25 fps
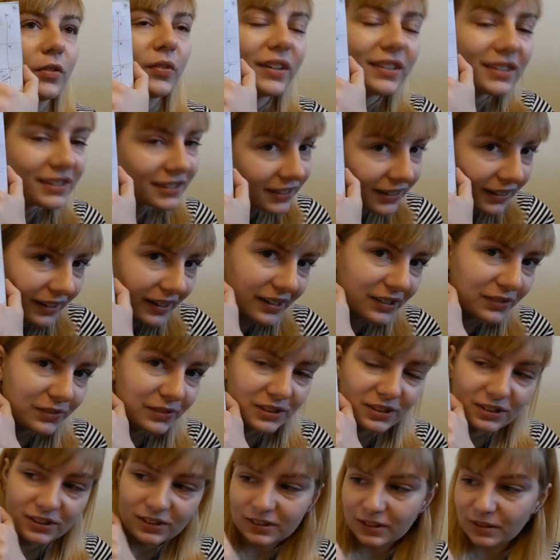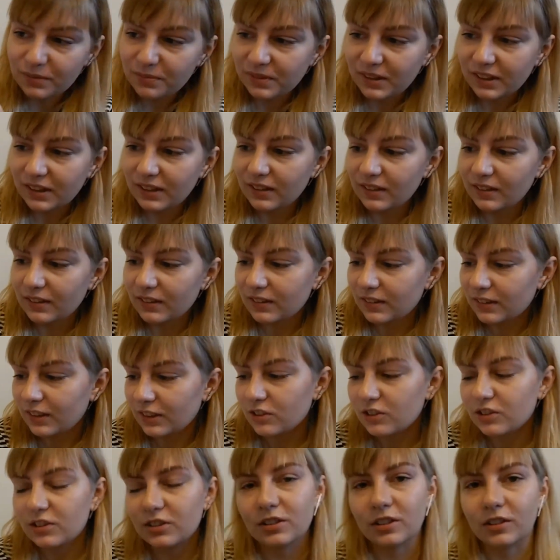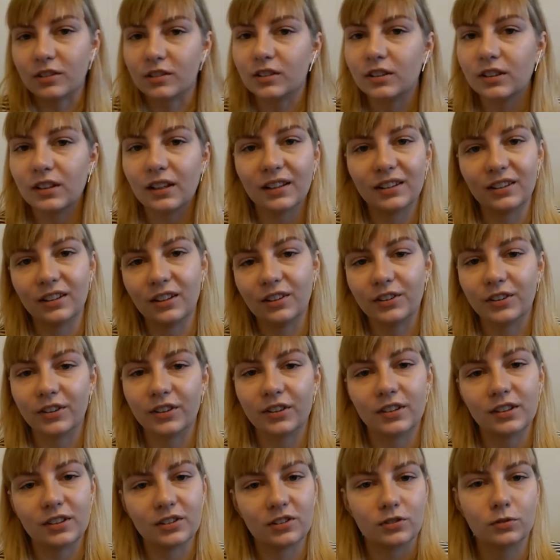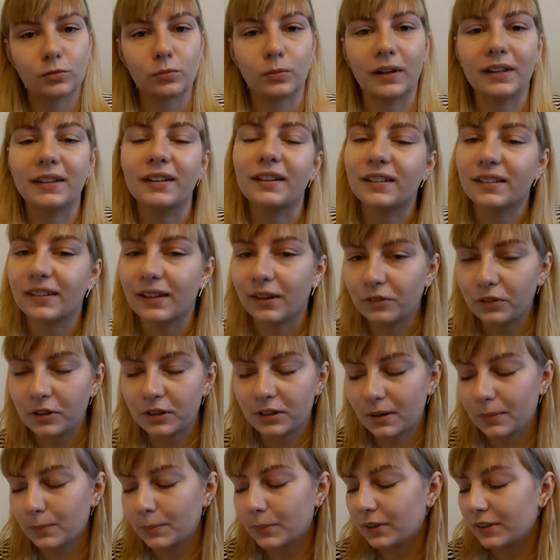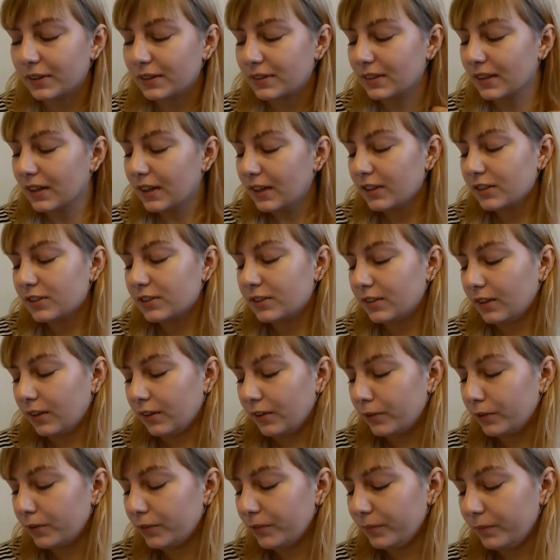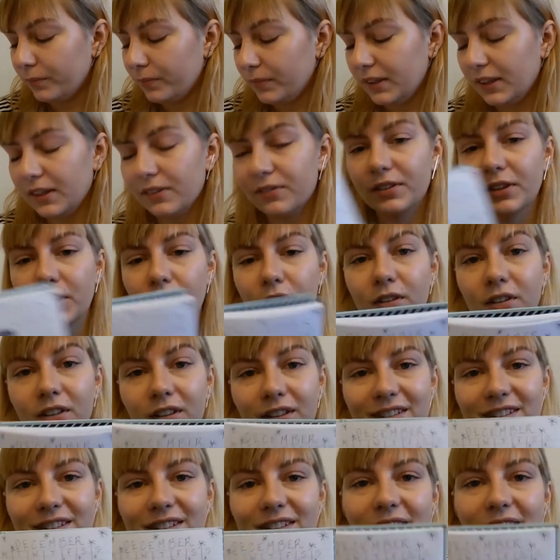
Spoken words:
once again was just something, they just took a lot longer than just writing down the numbers. So even though it looks